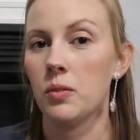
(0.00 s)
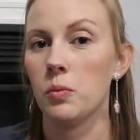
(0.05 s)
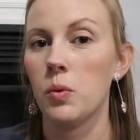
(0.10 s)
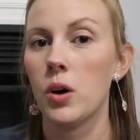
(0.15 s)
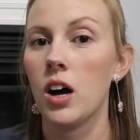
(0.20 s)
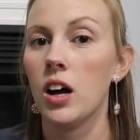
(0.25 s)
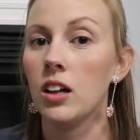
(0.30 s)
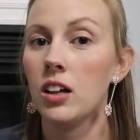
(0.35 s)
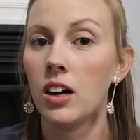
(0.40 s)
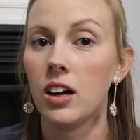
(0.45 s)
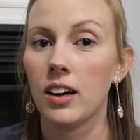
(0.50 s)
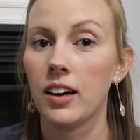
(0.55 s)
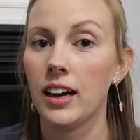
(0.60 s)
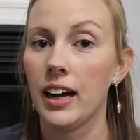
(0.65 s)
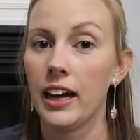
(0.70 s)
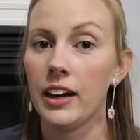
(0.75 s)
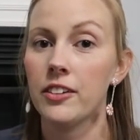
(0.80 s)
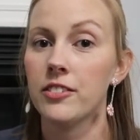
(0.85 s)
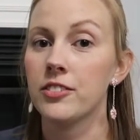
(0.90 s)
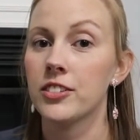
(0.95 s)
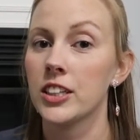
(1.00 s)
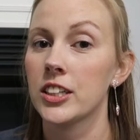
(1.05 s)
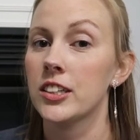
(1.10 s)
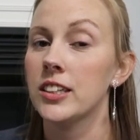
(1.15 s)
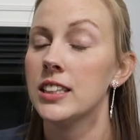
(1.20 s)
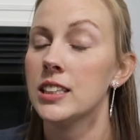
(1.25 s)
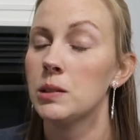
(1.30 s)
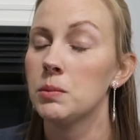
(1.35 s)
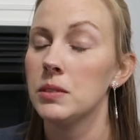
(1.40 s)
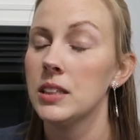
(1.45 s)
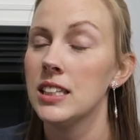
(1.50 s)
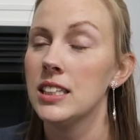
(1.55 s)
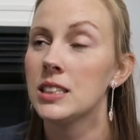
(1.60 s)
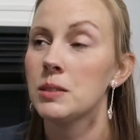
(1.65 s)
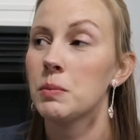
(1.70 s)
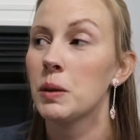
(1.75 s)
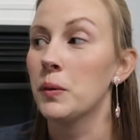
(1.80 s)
wall art out for Christmas,